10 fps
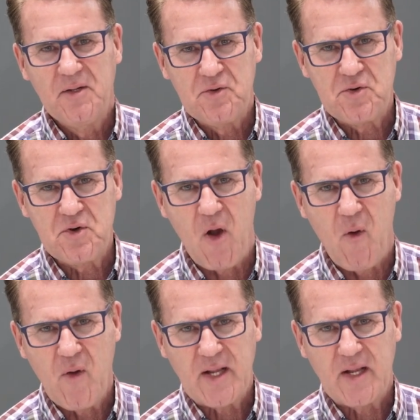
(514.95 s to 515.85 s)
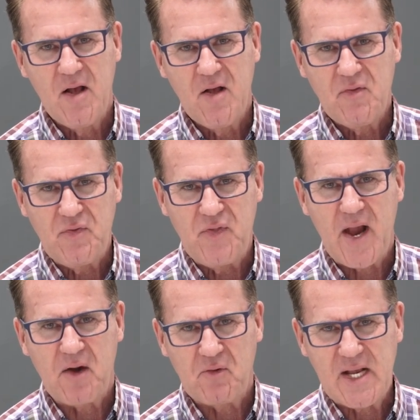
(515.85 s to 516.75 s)
knowing
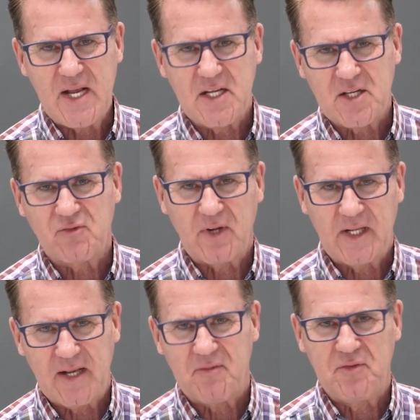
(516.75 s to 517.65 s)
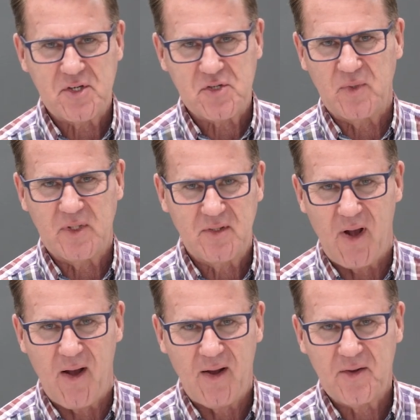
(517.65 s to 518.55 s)
there is forgiveness with
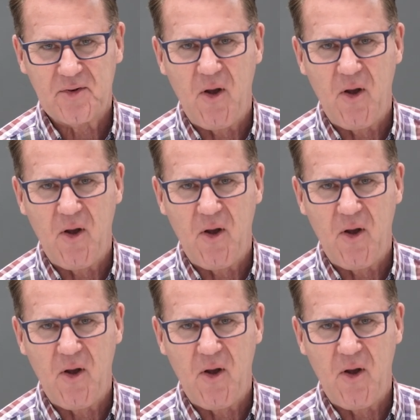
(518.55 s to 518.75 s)
God.